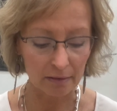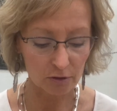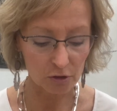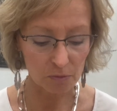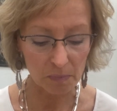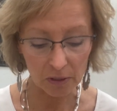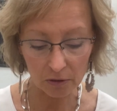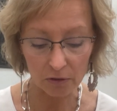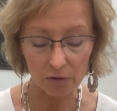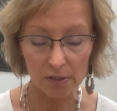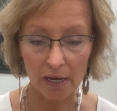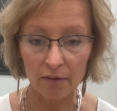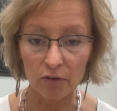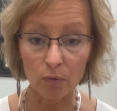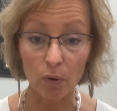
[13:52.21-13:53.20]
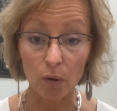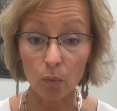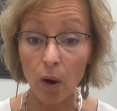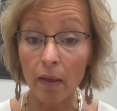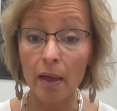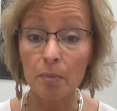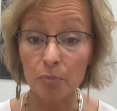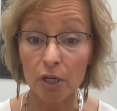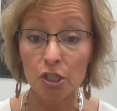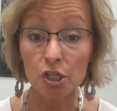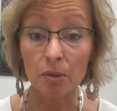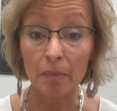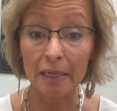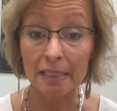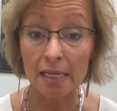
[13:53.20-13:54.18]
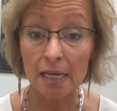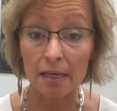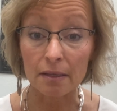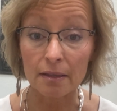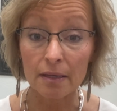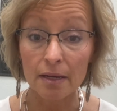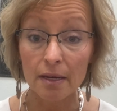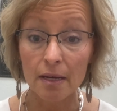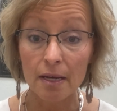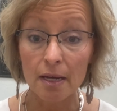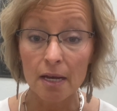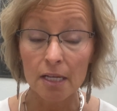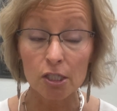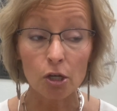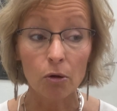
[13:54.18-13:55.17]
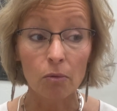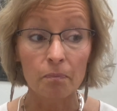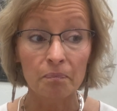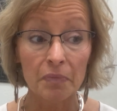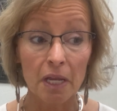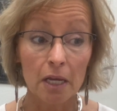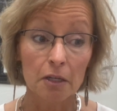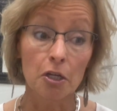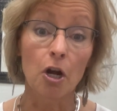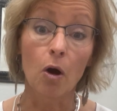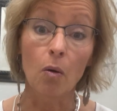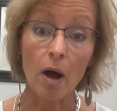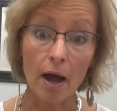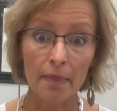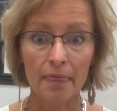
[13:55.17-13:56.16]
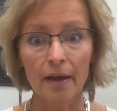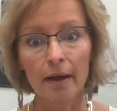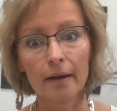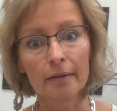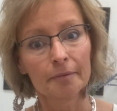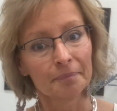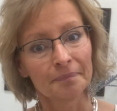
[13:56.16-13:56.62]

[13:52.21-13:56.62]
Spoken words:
There's miracles everywhere while I'm brushing my teeth. So, on the